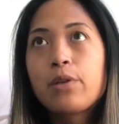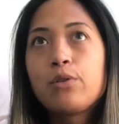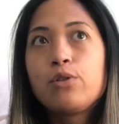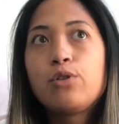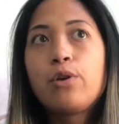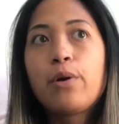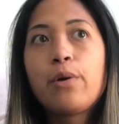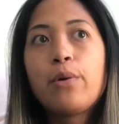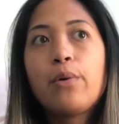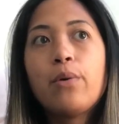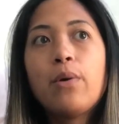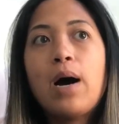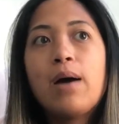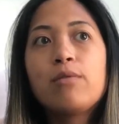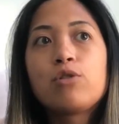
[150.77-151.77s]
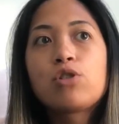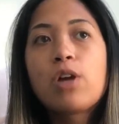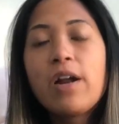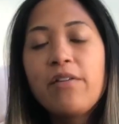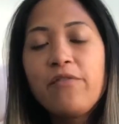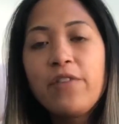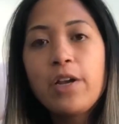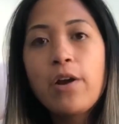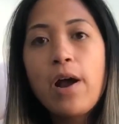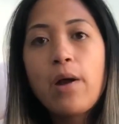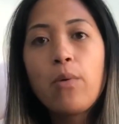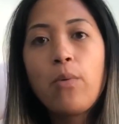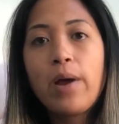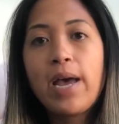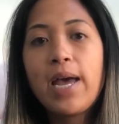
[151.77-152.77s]
So I was trying to figure
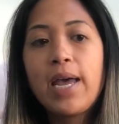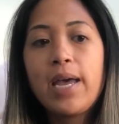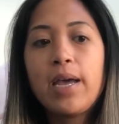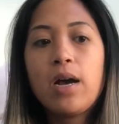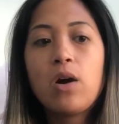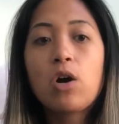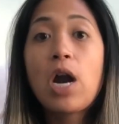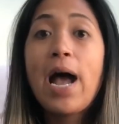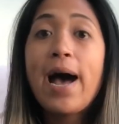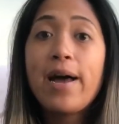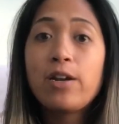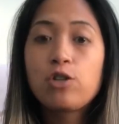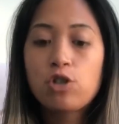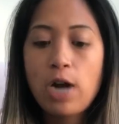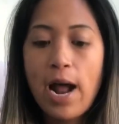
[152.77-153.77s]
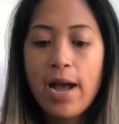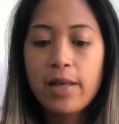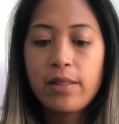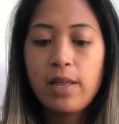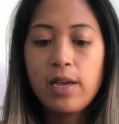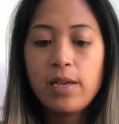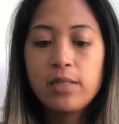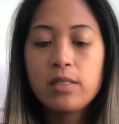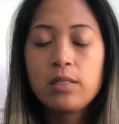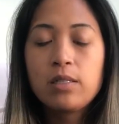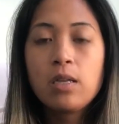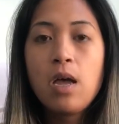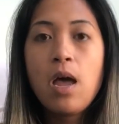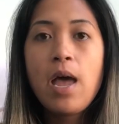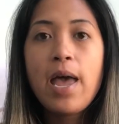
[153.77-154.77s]
out a way or how to track this,
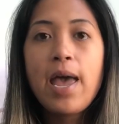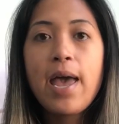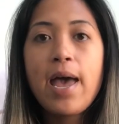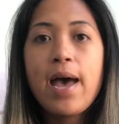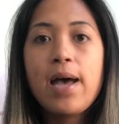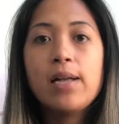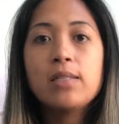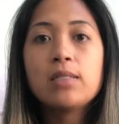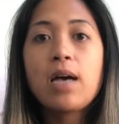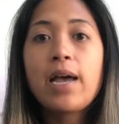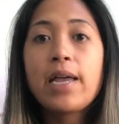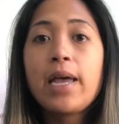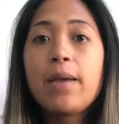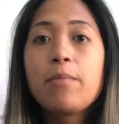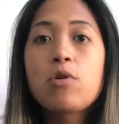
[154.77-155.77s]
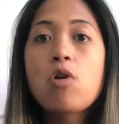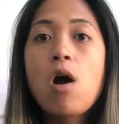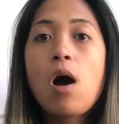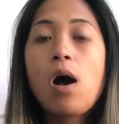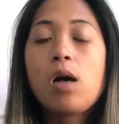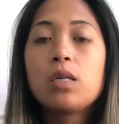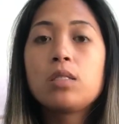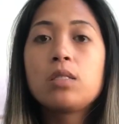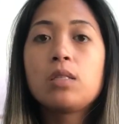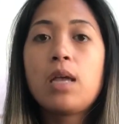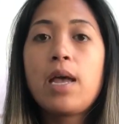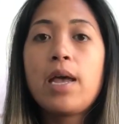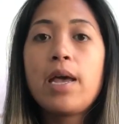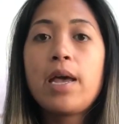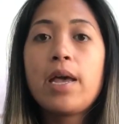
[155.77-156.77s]
and I came across
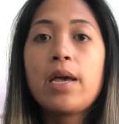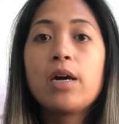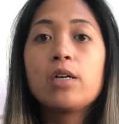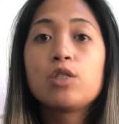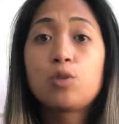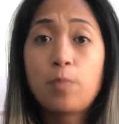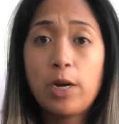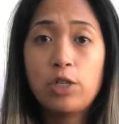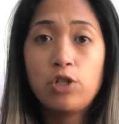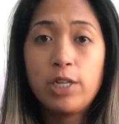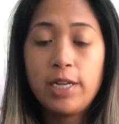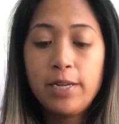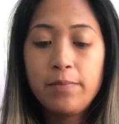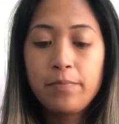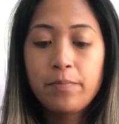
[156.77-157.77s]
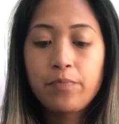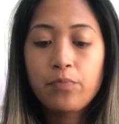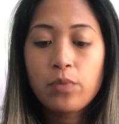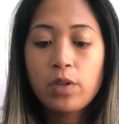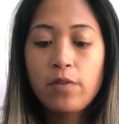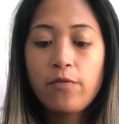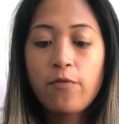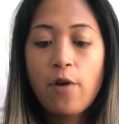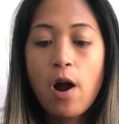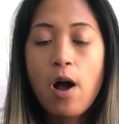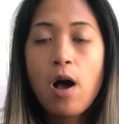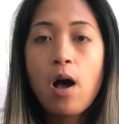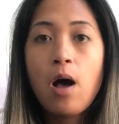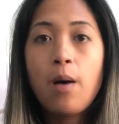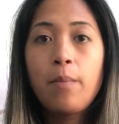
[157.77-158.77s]
a spreadsheet
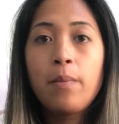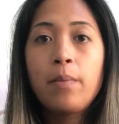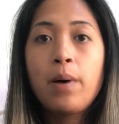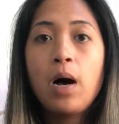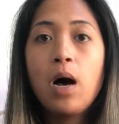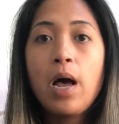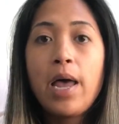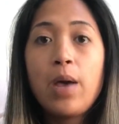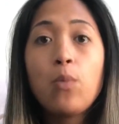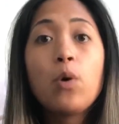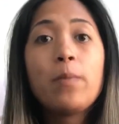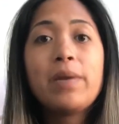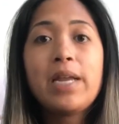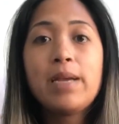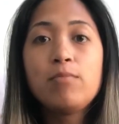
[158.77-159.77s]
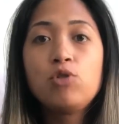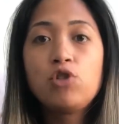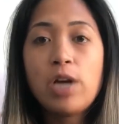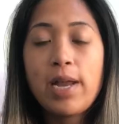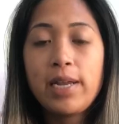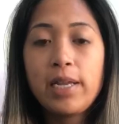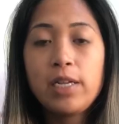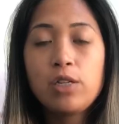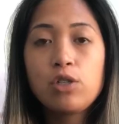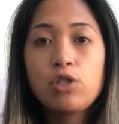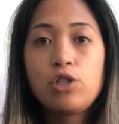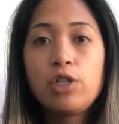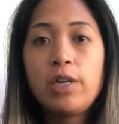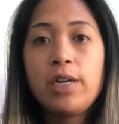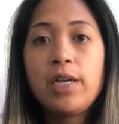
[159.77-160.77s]
from a woman named Jenny.
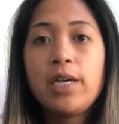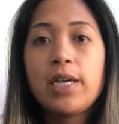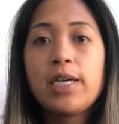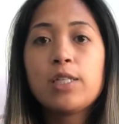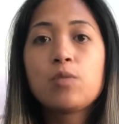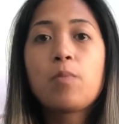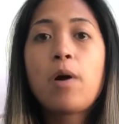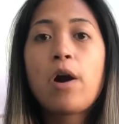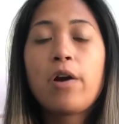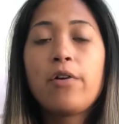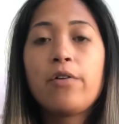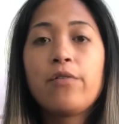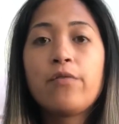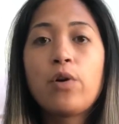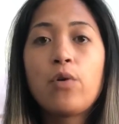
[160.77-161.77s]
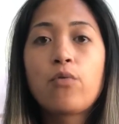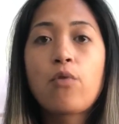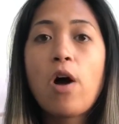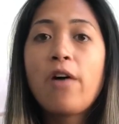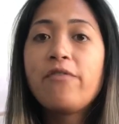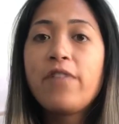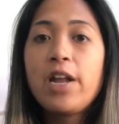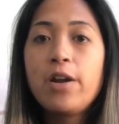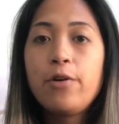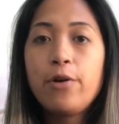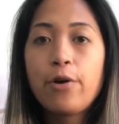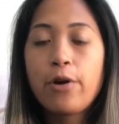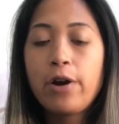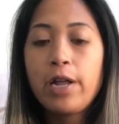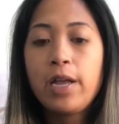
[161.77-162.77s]
She is part of Raw, Fed, and
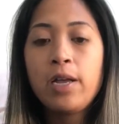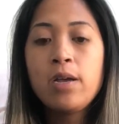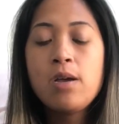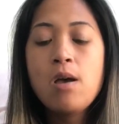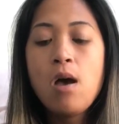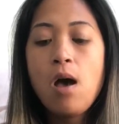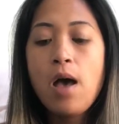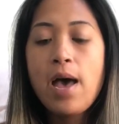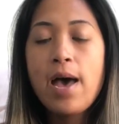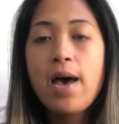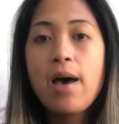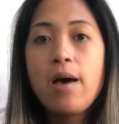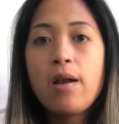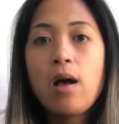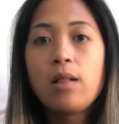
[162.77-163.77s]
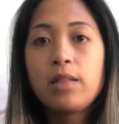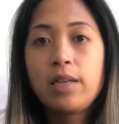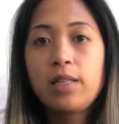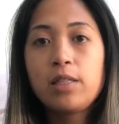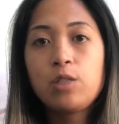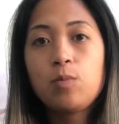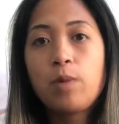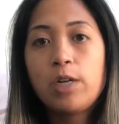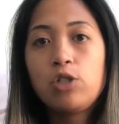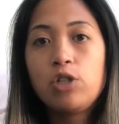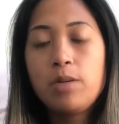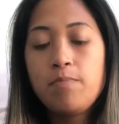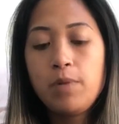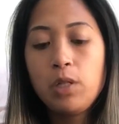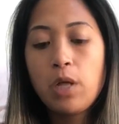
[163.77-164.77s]
Nerdy, and I'll link the
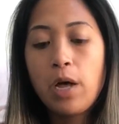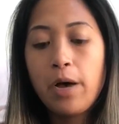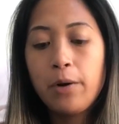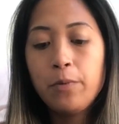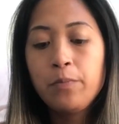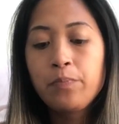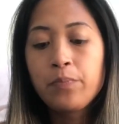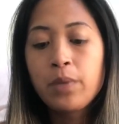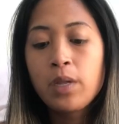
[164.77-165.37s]
spreadsheet below.